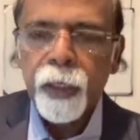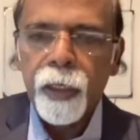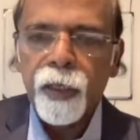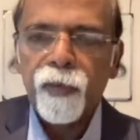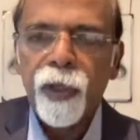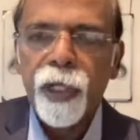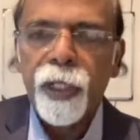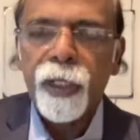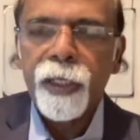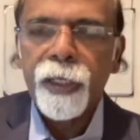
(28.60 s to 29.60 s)
and what
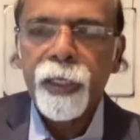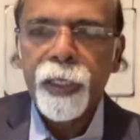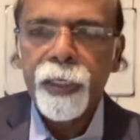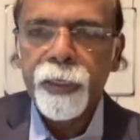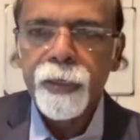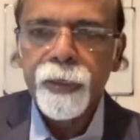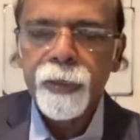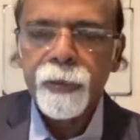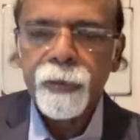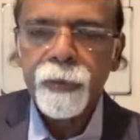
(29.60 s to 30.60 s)
are the
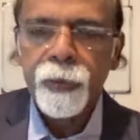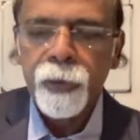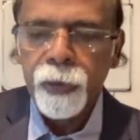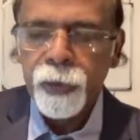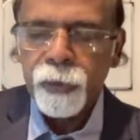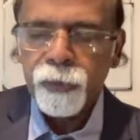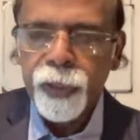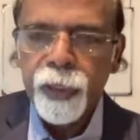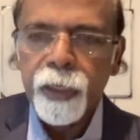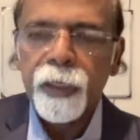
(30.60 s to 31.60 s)
tracts
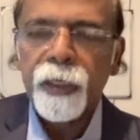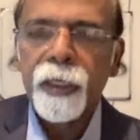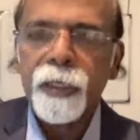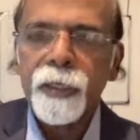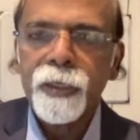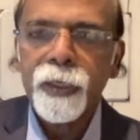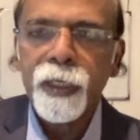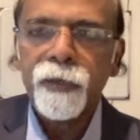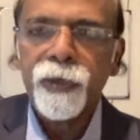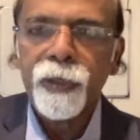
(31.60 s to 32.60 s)
which are
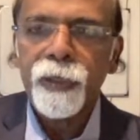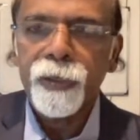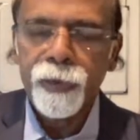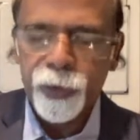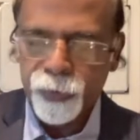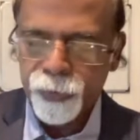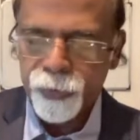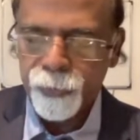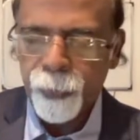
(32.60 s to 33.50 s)
concerned with these things.